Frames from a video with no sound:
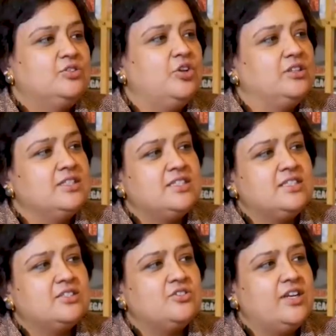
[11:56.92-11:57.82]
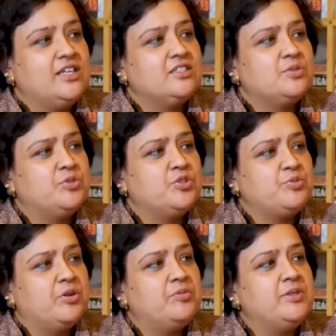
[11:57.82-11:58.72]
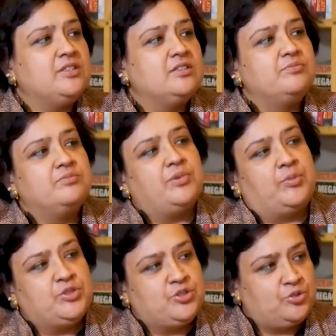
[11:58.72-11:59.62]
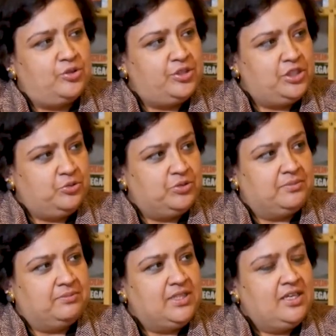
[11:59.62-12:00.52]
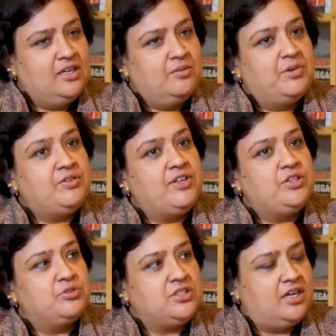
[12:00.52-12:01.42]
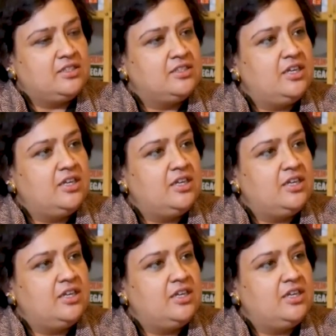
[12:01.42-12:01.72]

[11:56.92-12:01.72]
Not the seasoned writers, because probably the publishers already know them. But when you started,